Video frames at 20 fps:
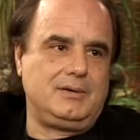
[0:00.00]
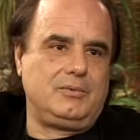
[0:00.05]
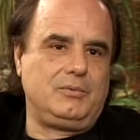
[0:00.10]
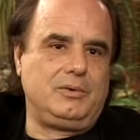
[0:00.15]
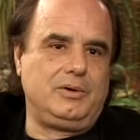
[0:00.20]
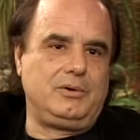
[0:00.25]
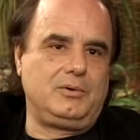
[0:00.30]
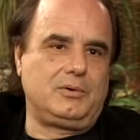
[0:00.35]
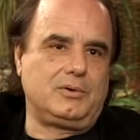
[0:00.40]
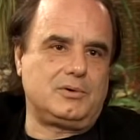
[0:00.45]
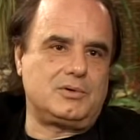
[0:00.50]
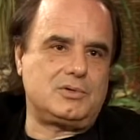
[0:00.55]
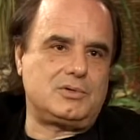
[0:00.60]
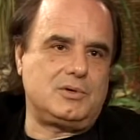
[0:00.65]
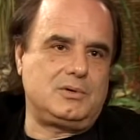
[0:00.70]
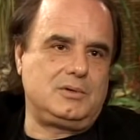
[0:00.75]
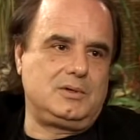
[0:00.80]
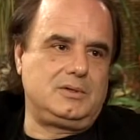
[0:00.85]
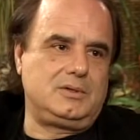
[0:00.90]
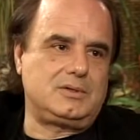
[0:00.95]
We
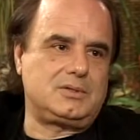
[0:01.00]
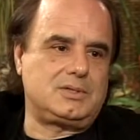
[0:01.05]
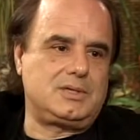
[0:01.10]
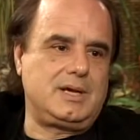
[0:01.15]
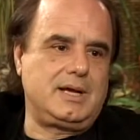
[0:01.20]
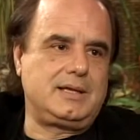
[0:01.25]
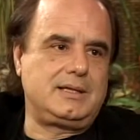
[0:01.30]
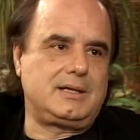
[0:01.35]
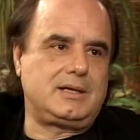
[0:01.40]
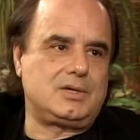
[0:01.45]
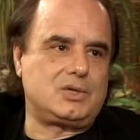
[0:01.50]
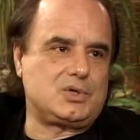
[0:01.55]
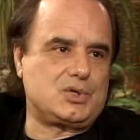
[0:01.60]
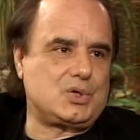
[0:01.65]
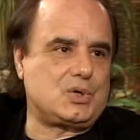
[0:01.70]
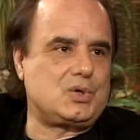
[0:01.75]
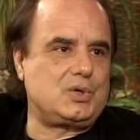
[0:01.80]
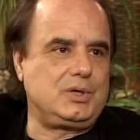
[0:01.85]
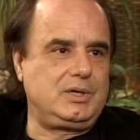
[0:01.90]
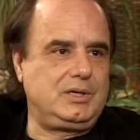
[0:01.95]
also understand at a
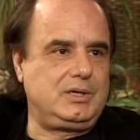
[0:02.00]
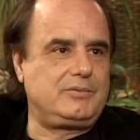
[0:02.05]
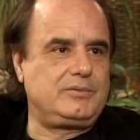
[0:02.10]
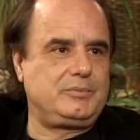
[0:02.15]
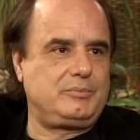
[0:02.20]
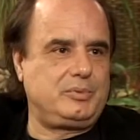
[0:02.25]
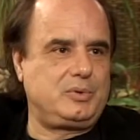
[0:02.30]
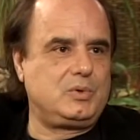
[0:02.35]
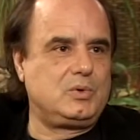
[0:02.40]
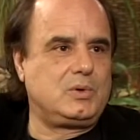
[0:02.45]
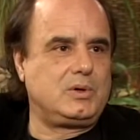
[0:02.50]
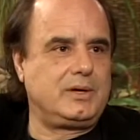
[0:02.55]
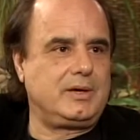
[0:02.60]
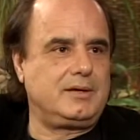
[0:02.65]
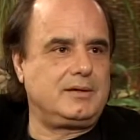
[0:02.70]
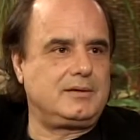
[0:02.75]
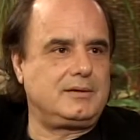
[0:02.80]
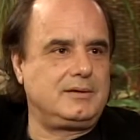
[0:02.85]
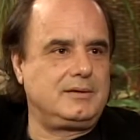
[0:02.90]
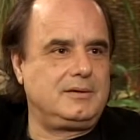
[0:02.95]
certain given
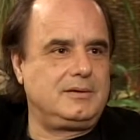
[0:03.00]
point,